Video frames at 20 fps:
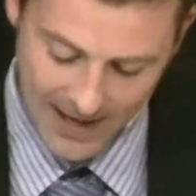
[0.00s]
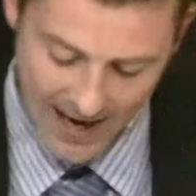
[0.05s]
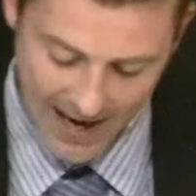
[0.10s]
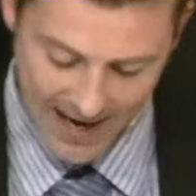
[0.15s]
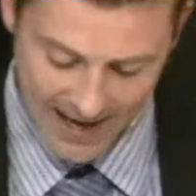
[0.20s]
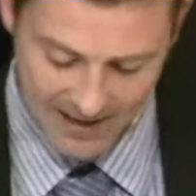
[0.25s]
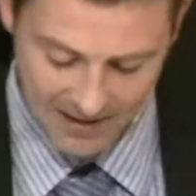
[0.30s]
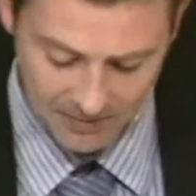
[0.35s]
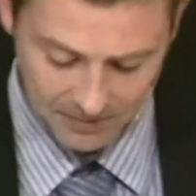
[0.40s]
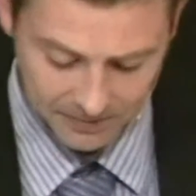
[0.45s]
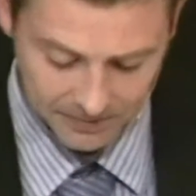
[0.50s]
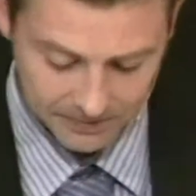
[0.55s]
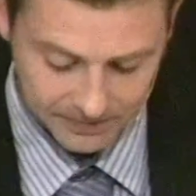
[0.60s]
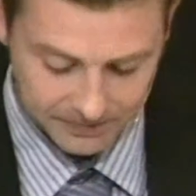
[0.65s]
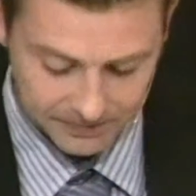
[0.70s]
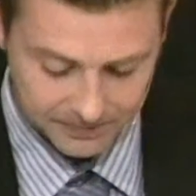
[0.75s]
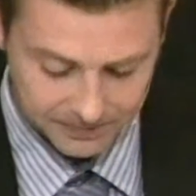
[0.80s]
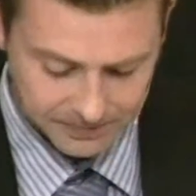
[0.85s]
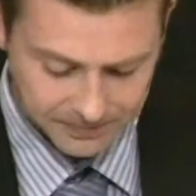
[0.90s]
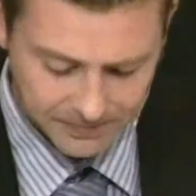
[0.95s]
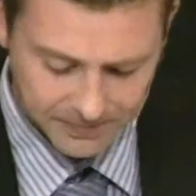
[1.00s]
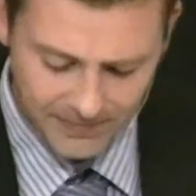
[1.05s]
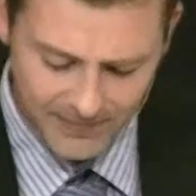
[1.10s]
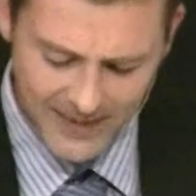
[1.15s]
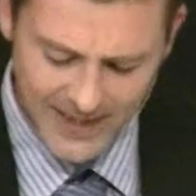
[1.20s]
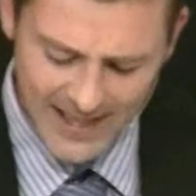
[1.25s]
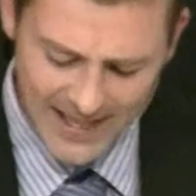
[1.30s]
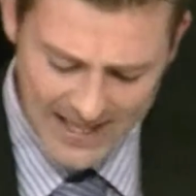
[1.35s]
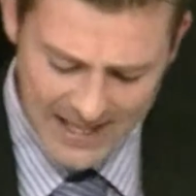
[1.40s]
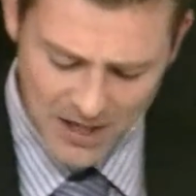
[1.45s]
And
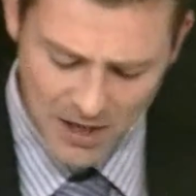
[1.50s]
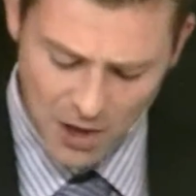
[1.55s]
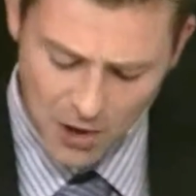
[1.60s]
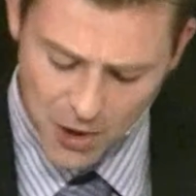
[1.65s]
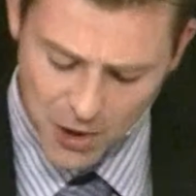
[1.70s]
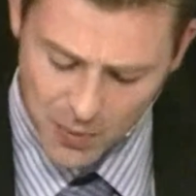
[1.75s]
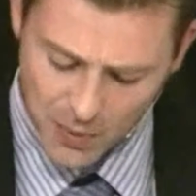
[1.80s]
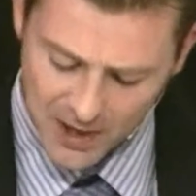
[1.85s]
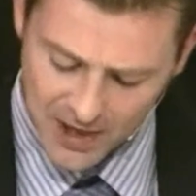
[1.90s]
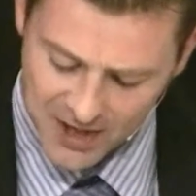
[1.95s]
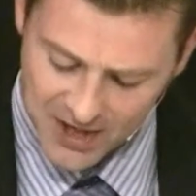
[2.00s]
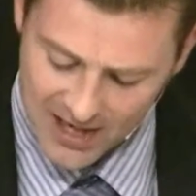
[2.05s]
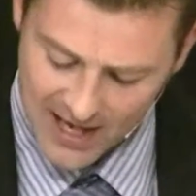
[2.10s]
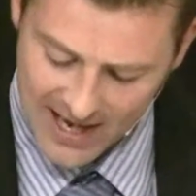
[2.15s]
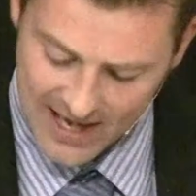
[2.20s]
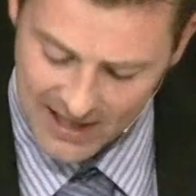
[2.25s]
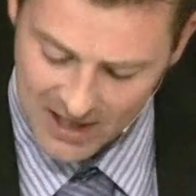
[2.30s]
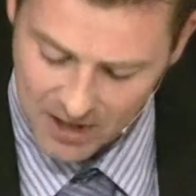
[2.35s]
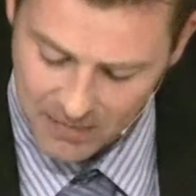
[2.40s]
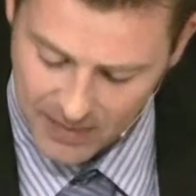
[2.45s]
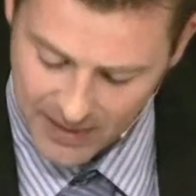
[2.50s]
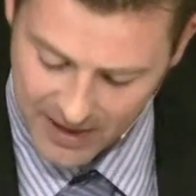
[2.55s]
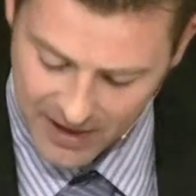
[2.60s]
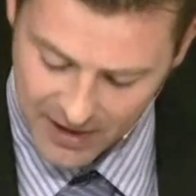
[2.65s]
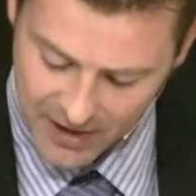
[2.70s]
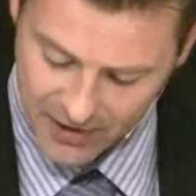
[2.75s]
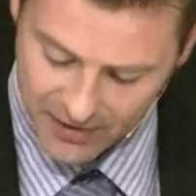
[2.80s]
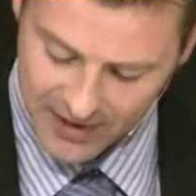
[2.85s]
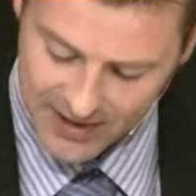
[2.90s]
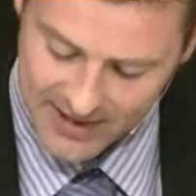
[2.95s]
he knows what it's like to be
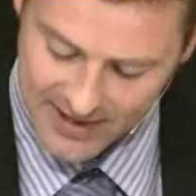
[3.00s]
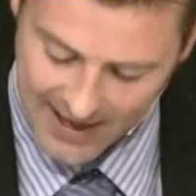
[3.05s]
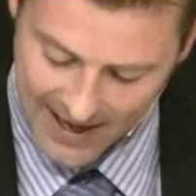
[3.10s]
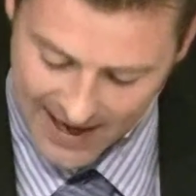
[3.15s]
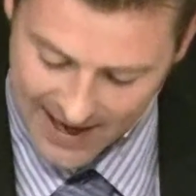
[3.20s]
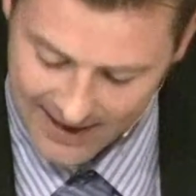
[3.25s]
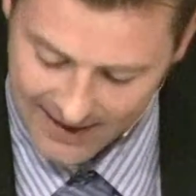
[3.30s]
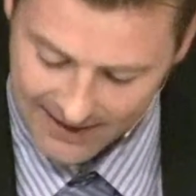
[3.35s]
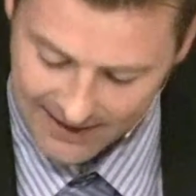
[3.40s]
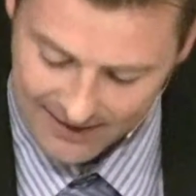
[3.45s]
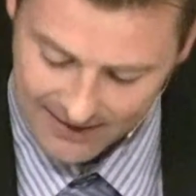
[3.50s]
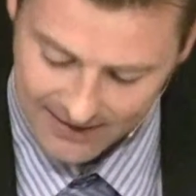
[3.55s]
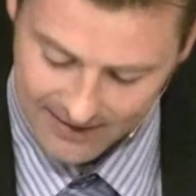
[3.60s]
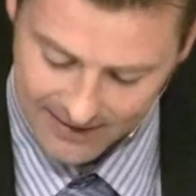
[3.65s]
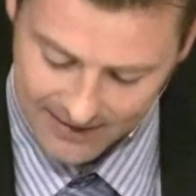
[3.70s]
under attack.